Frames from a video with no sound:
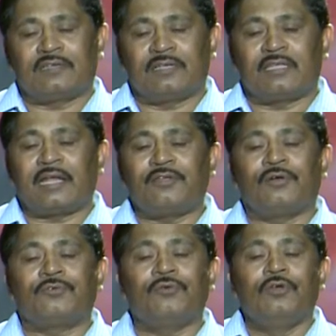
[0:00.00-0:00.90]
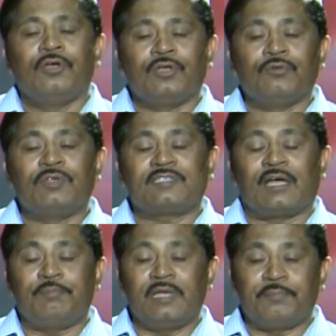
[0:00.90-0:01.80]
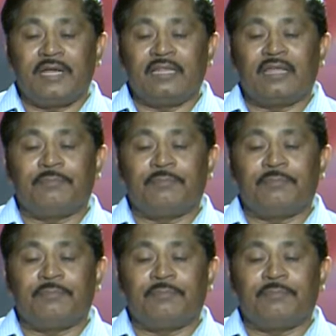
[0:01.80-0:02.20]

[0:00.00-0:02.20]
that you have to give the sampling frame,